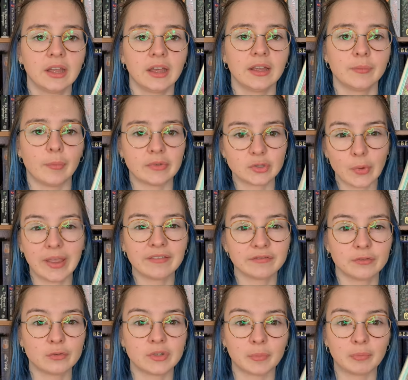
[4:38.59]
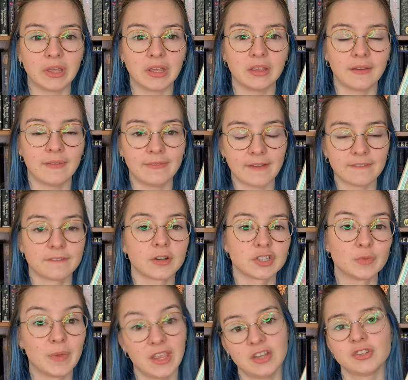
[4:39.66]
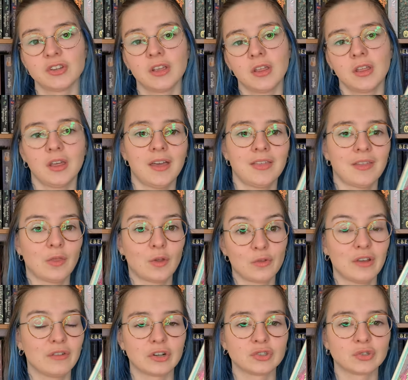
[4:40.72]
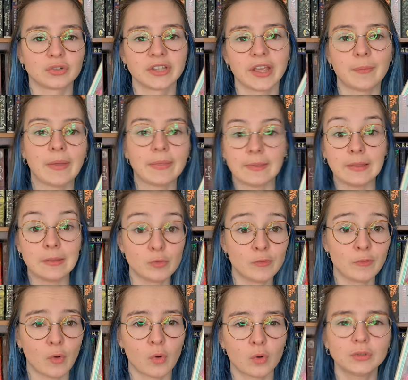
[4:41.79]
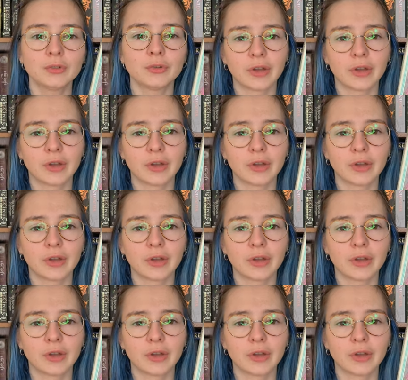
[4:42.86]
It's quite info dumpy in that first page, and then they're there for a short time and then they move on.